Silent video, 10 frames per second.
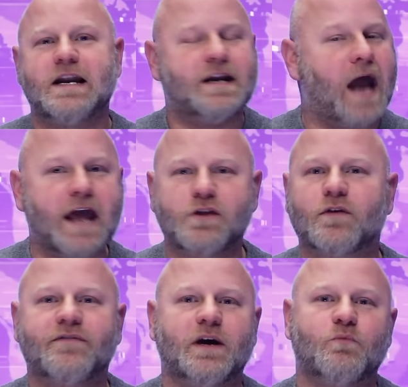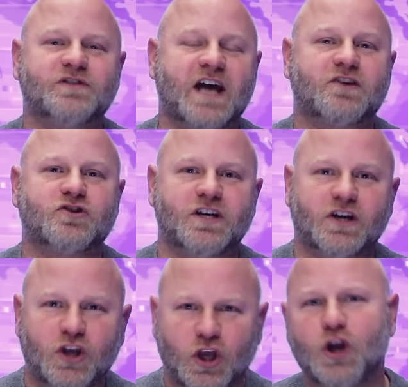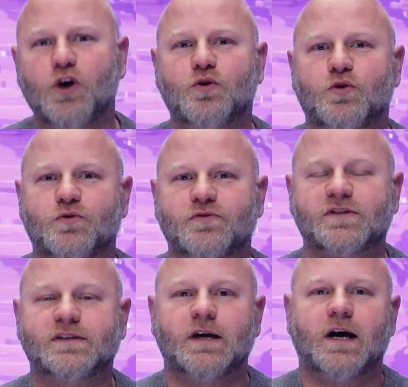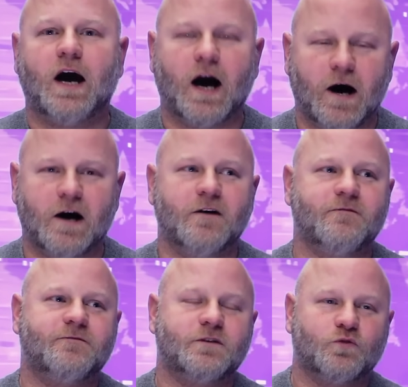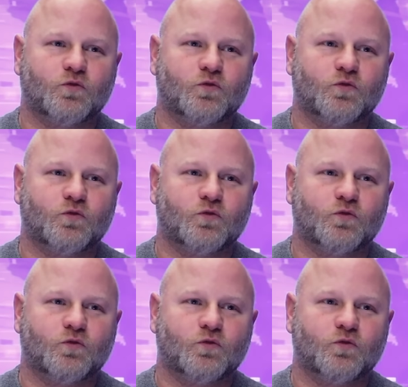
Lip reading: neither of them was actually accused of